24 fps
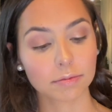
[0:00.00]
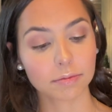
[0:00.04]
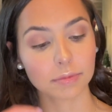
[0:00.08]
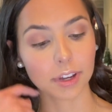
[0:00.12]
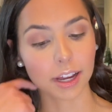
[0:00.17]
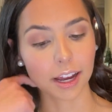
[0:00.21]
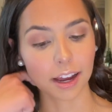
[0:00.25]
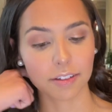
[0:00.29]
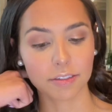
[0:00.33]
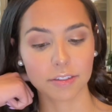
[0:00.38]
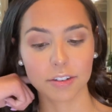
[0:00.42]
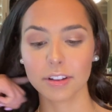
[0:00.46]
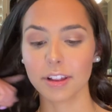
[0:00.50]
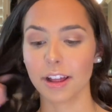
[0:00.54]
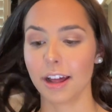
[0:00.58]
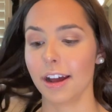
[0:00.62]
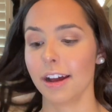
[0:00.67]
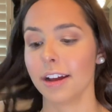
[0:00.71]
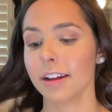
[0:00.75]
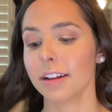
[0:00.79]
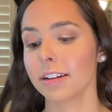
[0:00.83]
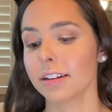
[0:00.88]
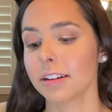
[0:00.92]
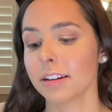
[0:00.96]
After
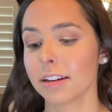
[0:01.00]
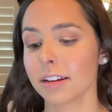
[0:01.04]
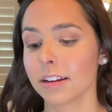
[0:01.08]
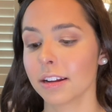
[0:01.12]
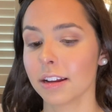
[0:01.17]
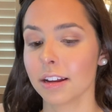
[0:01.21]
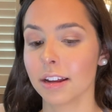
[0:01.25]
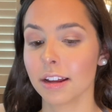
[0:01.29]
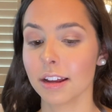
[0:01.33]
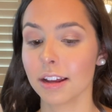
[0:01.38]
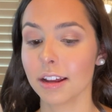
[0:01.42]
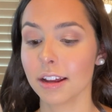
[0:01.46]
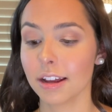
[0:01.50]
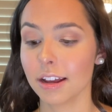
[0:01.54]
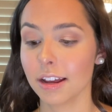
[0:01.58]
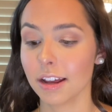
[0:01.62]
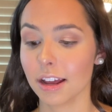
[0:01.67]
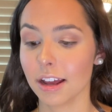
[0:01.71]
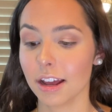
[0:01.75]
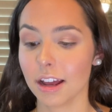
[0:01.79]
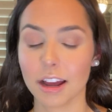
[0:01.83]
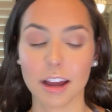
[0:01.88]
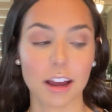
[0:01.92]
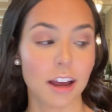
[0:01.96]
that,
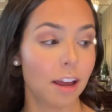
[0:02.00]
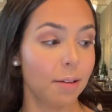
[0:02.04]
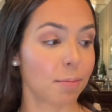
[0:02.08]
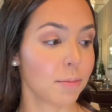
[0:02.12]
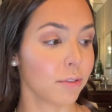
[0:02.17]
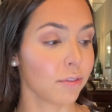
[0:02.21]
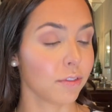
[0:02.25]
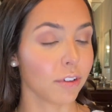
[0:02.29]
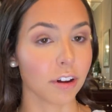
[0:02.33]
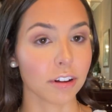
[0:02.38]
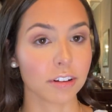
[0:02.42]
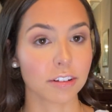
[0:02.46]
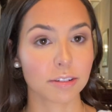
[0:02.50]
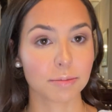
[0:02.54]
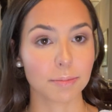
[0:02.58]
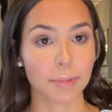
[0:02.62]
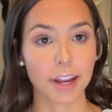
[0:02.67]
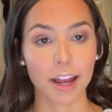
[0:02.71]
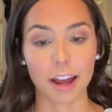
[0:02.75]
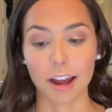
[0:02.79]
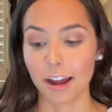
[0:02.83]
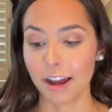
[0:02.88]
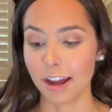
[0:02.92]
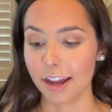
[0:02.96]
I move on to my
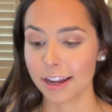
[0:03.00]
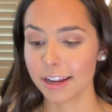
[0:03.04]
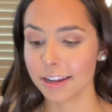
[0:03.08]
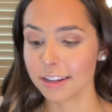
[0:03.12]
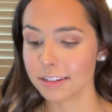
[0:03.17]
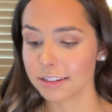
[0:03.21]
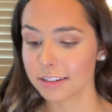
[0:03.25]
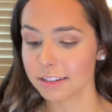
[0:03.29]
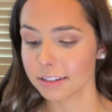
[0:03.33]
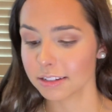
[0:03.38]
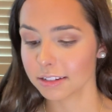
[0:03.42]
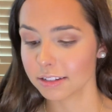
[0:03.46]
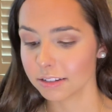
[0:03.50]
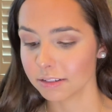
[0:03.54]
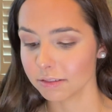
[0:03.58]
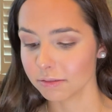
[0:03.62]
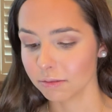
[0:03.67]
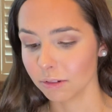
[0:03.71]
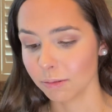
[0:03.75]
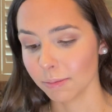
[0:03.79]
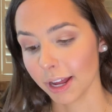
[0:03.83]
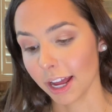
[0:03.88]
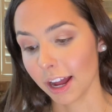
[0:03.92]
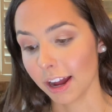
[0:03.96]
eyes,
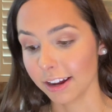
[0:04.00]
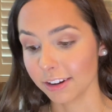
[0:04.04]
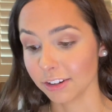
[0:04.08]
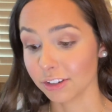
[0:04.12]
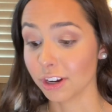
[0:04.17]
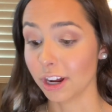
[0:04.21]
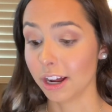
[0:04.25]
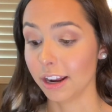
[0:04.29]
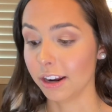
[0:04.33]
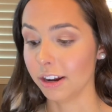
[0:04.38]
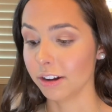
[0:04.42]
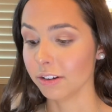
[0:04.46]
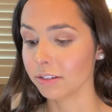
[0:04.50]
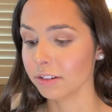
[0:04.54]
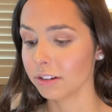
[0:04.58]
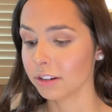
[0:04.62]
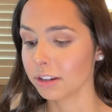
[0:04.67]
well, my eyeshadow.